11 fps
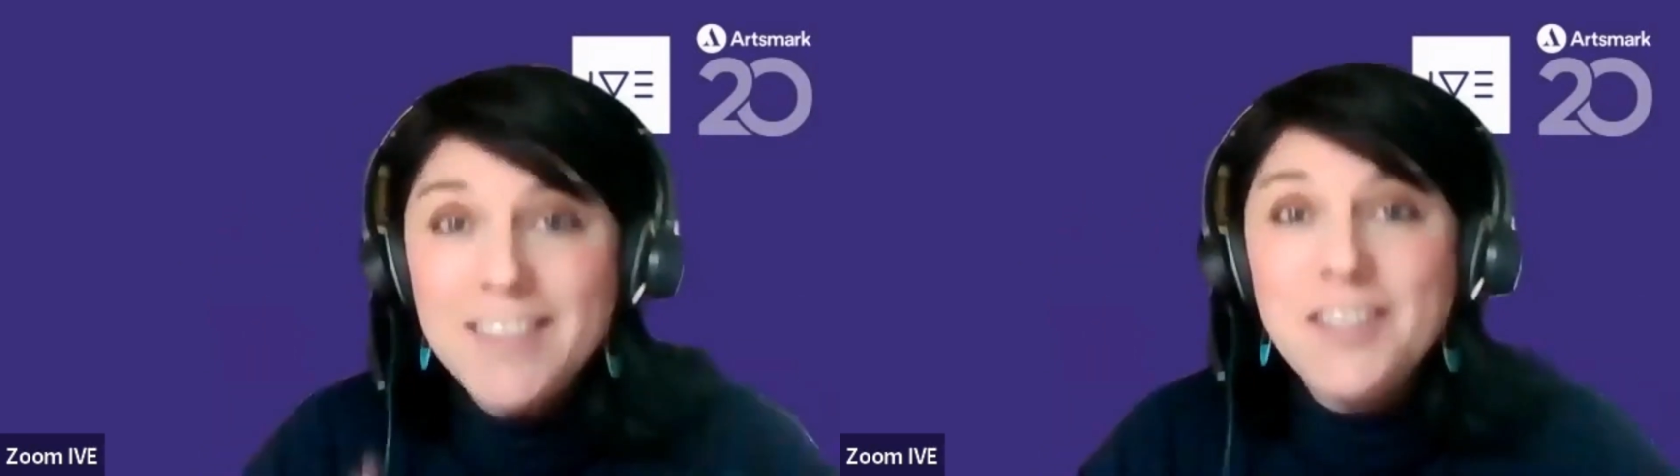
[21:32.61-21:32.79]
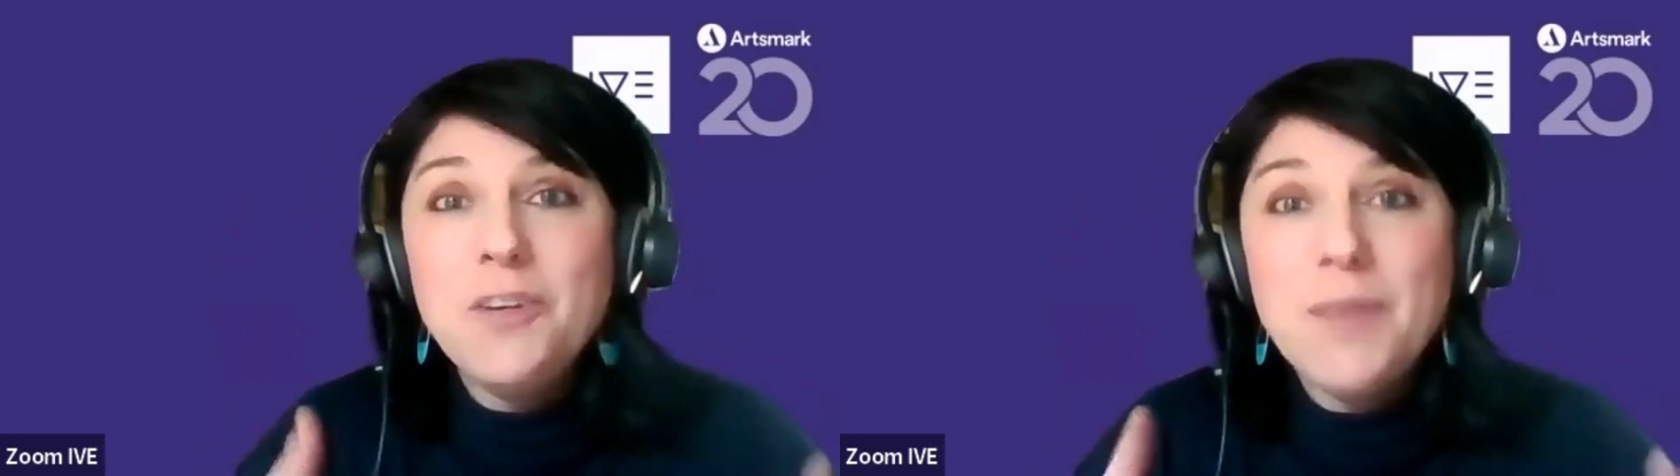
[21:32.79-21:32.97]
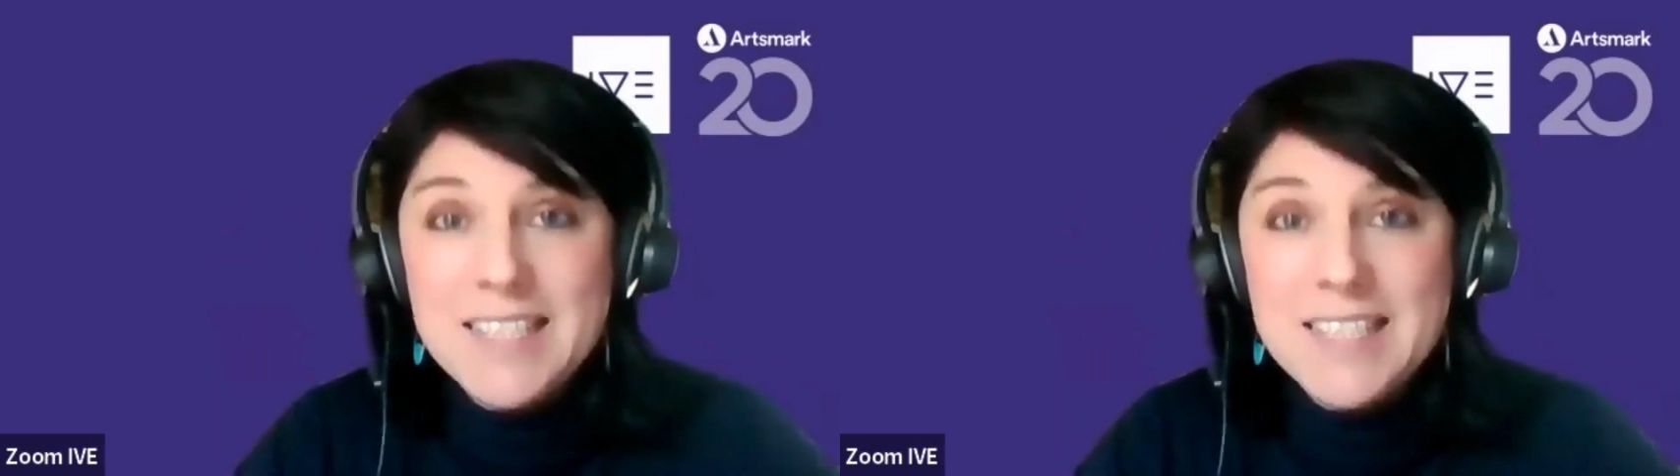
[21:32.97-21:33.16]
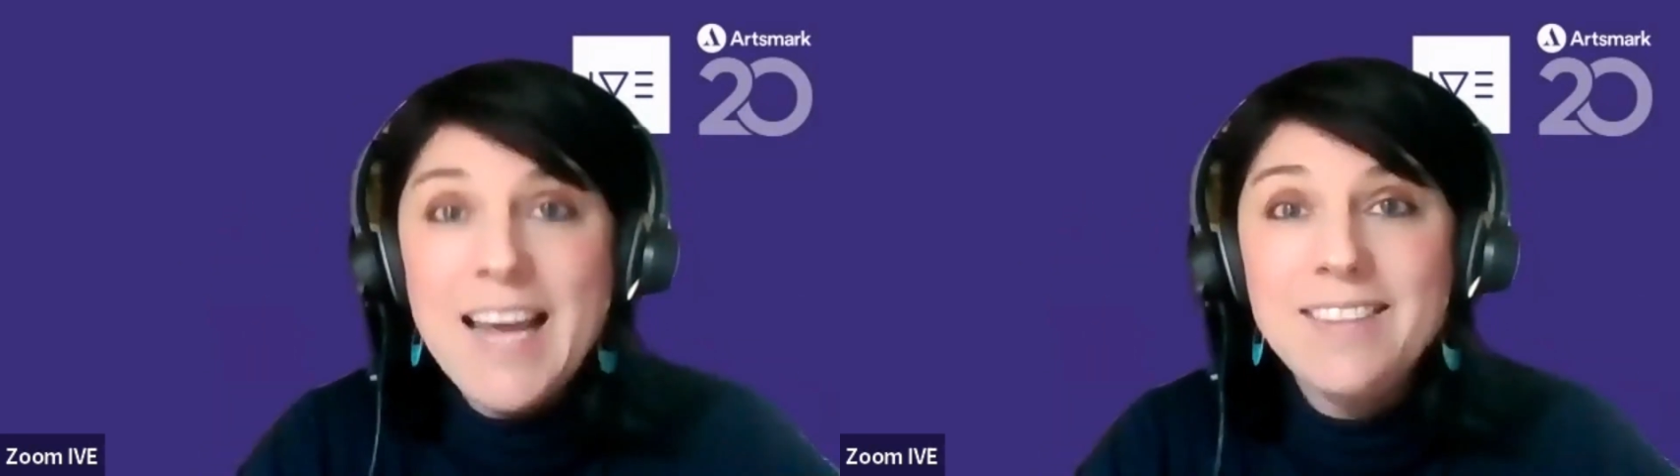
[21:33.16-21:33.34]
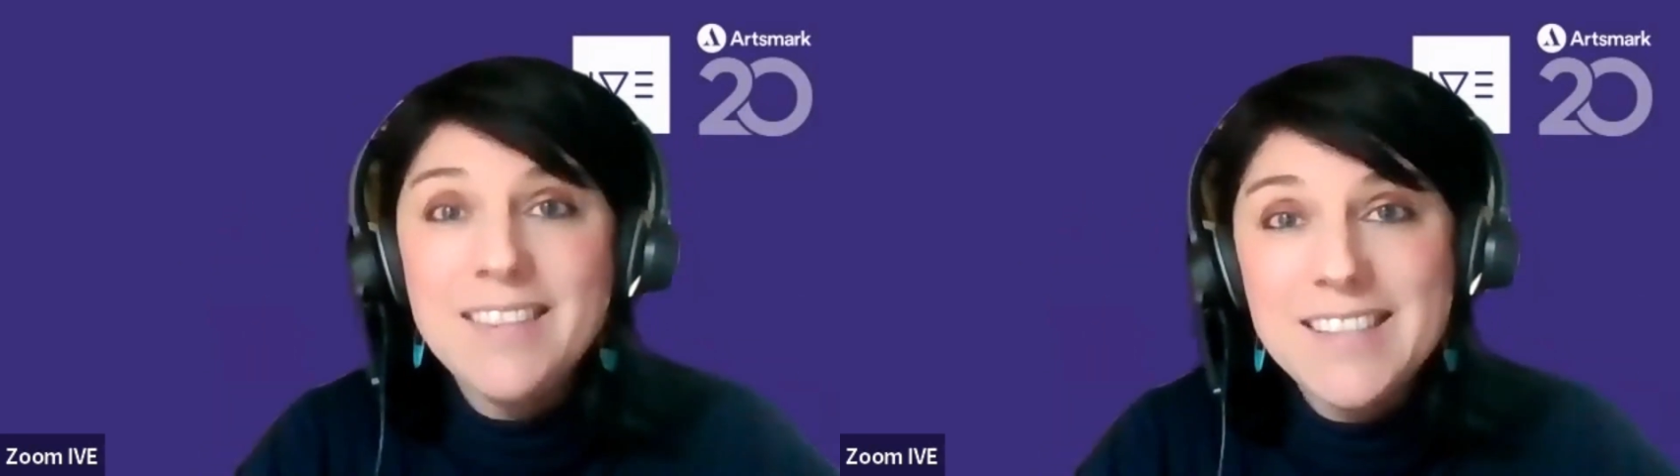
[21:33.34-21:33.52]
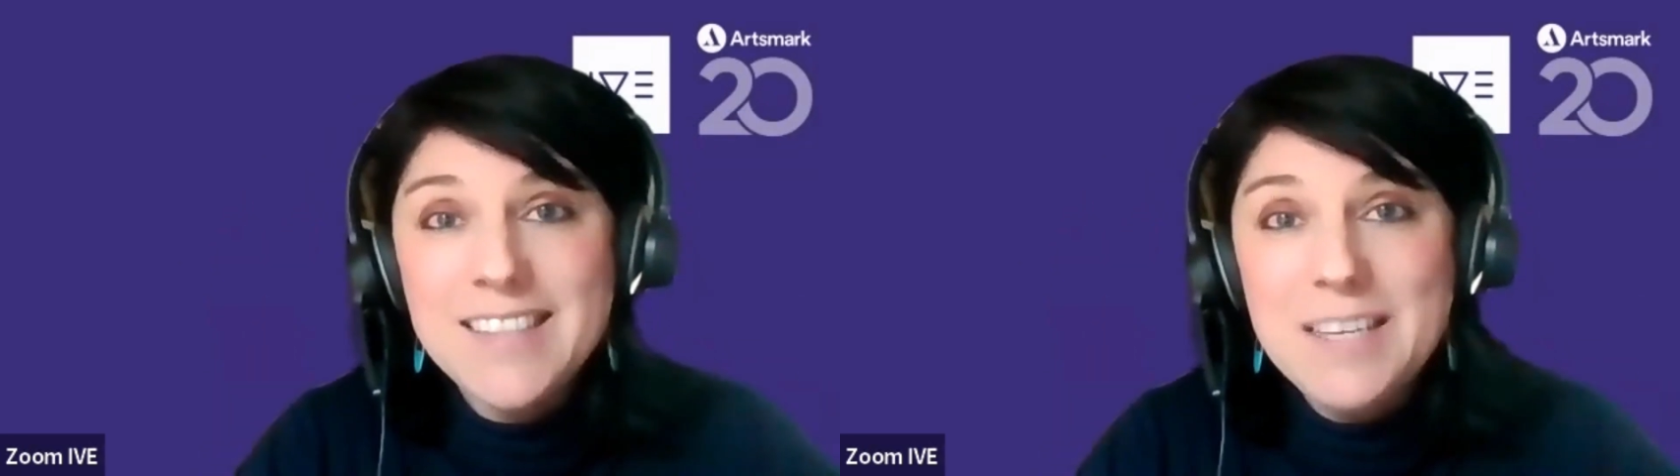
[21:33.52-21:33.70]
you know,
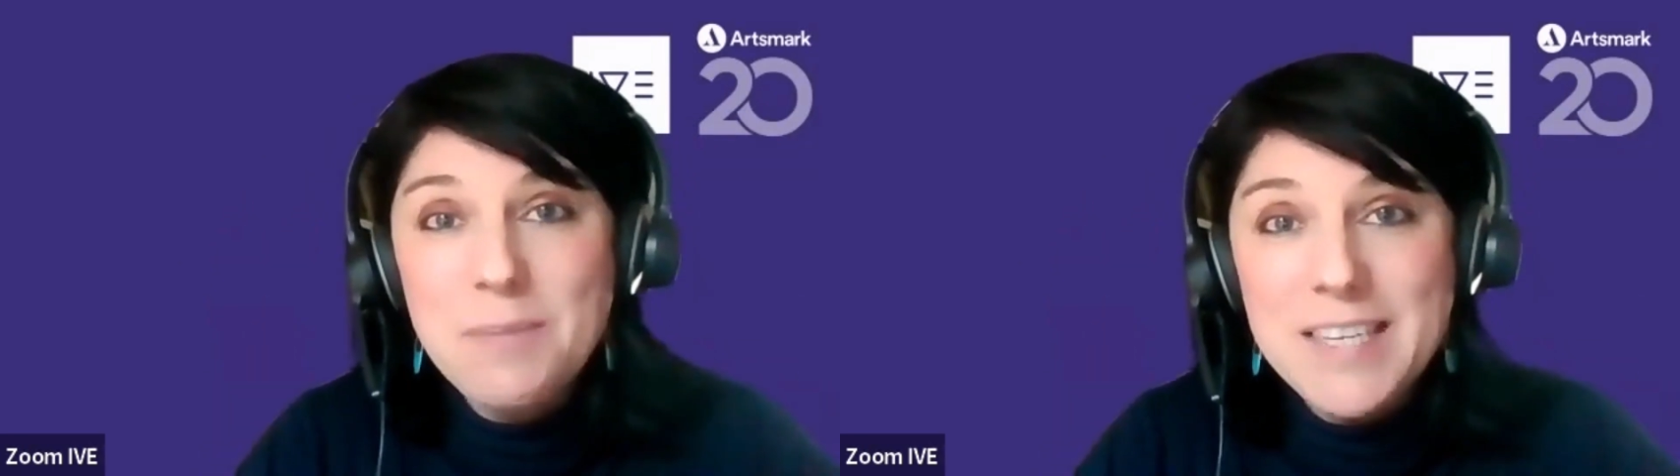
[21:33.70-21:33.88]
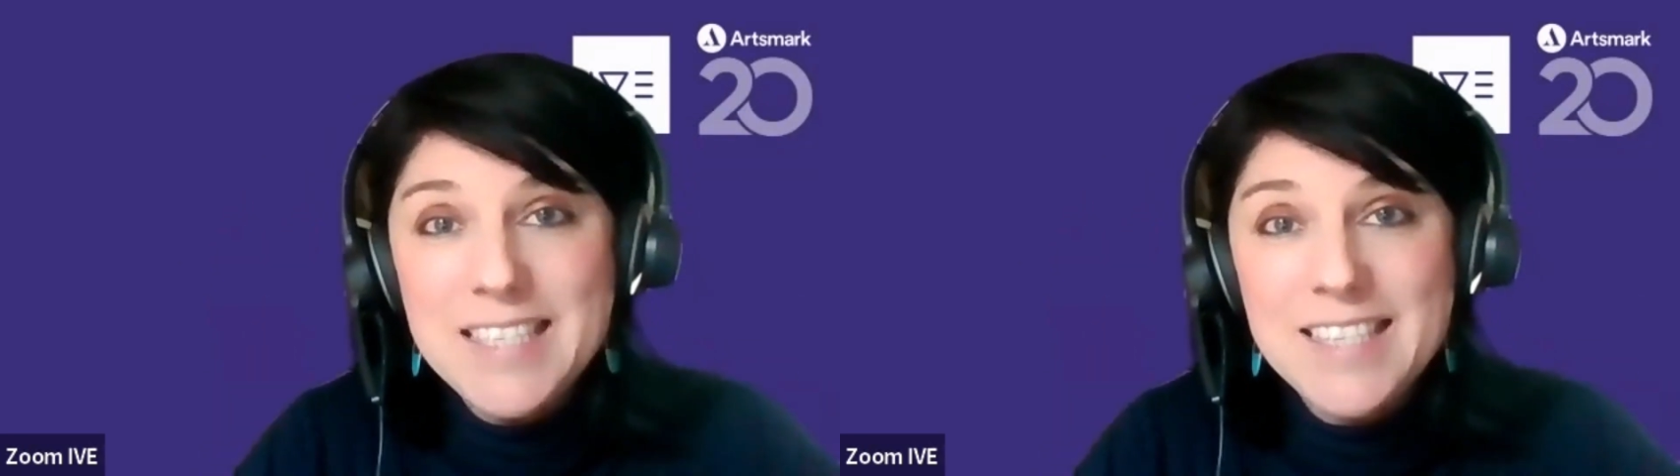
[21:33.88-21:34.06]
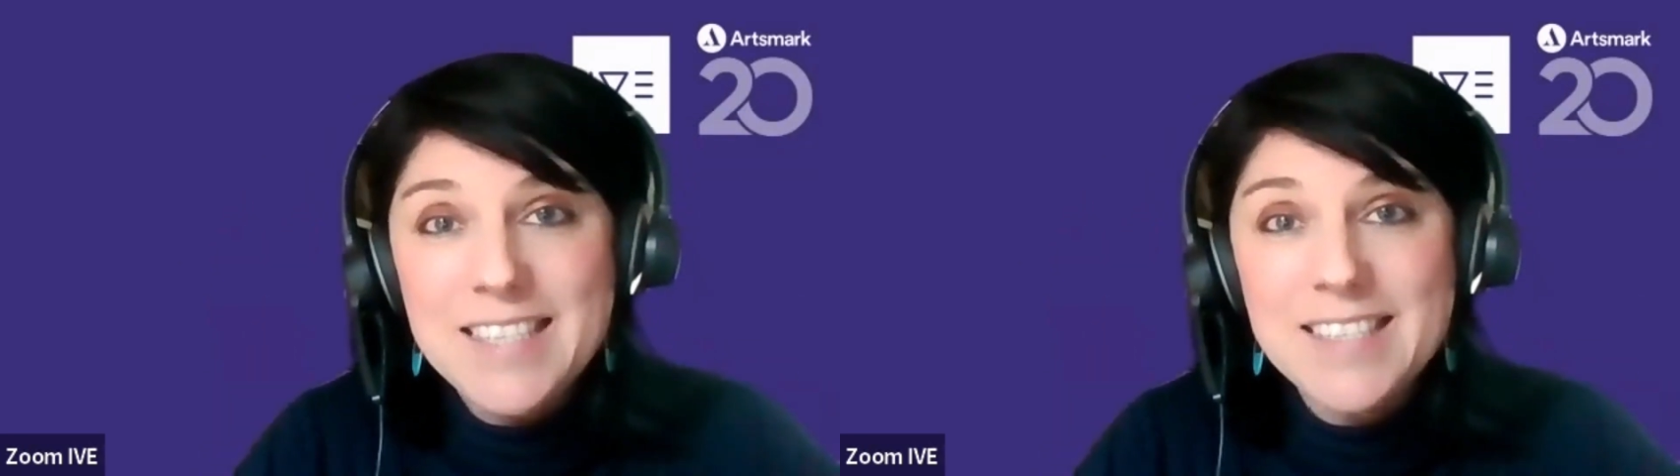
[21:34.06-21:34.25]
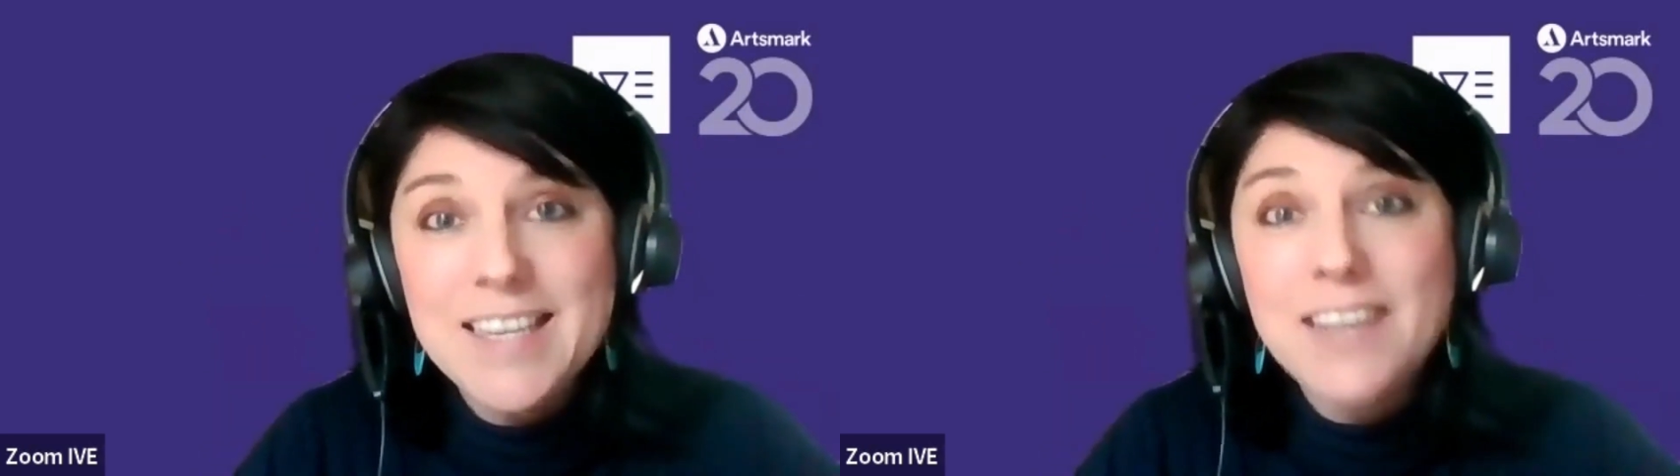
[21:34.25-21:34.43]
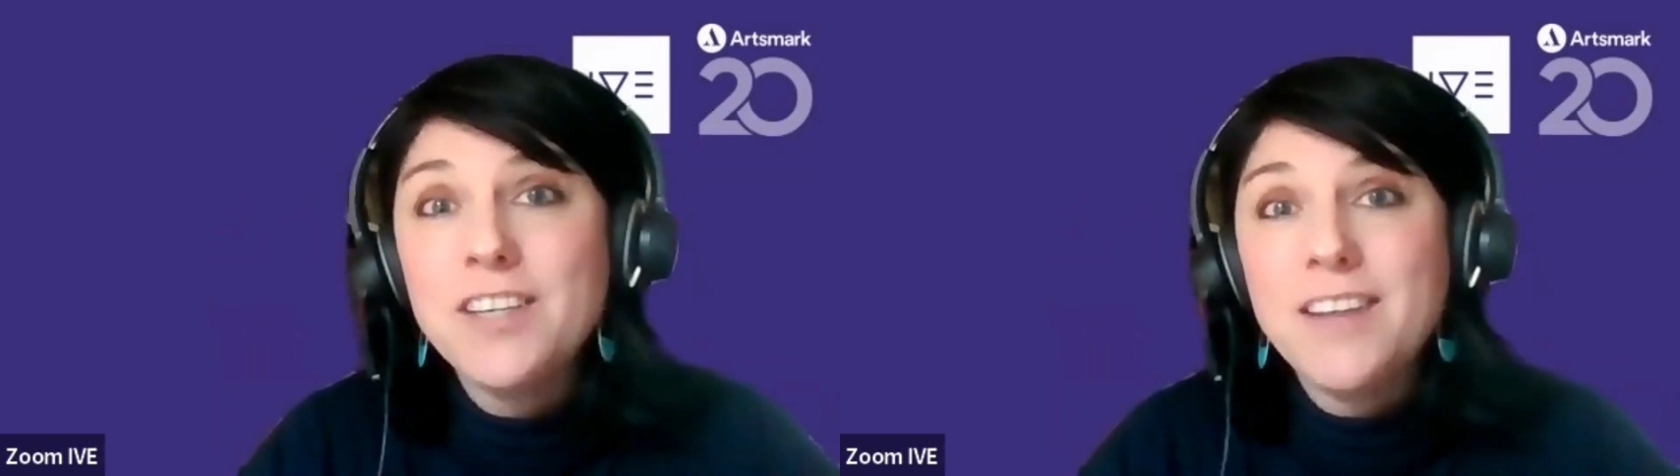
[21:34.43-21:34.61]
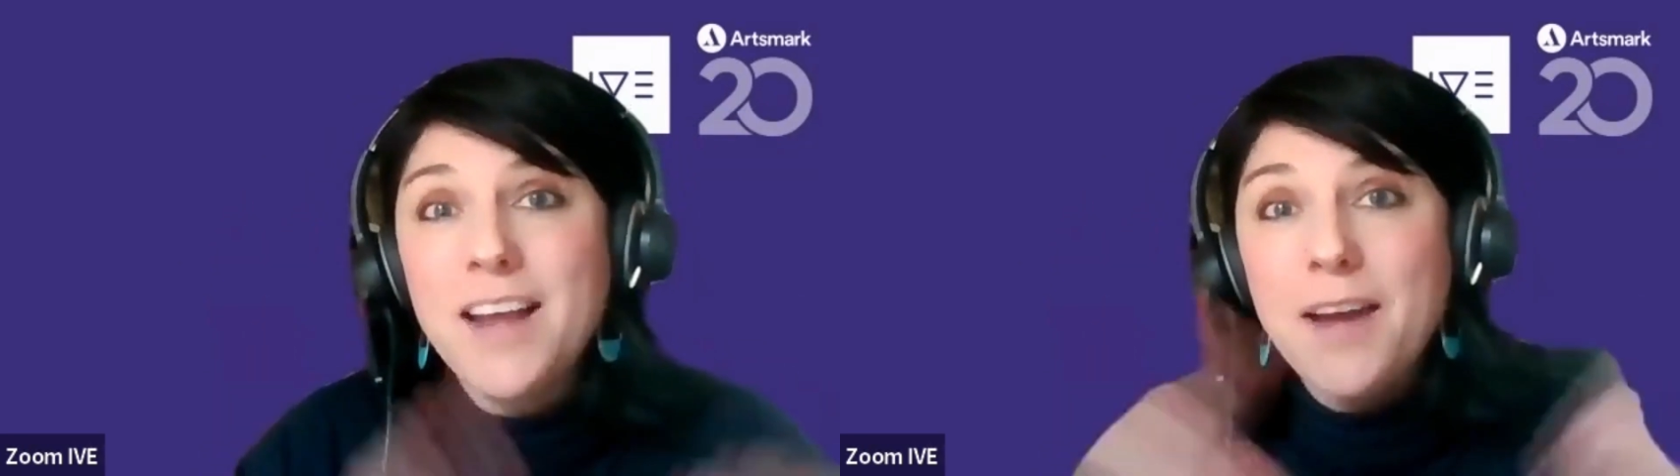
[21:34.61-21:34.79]
attend the CPD session,